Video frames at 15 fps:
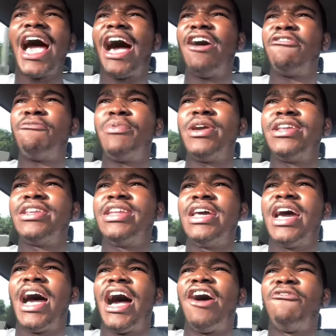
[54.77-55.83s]
I've been
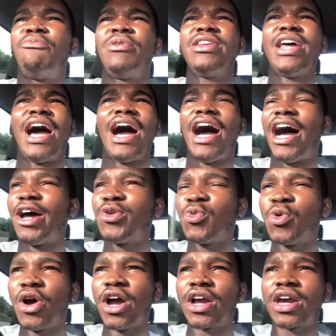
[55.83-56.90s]
I've been a hard
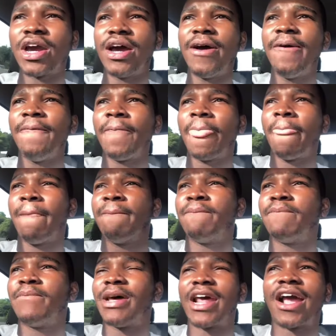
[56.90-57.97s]
worker,
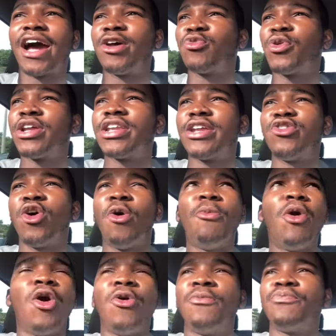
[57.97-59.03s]
but I can't wait no
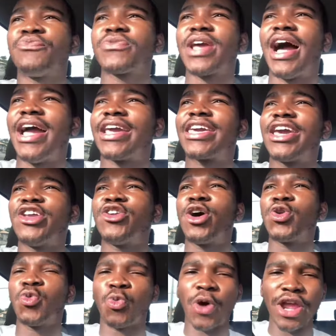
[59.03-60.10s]
more. I
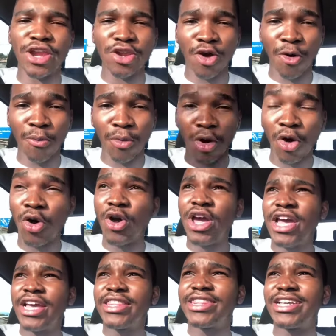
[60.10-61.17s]
cannot wait no more
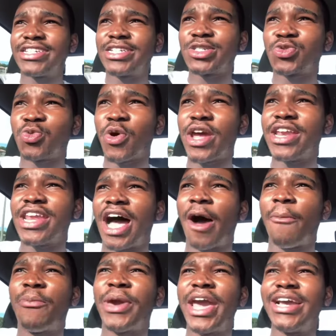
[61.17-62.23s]
this is where
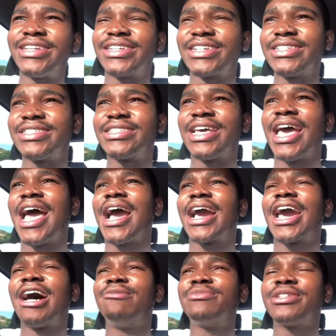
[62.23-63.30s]
now patience
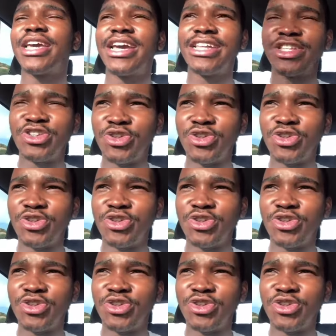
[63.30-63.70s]
comes in.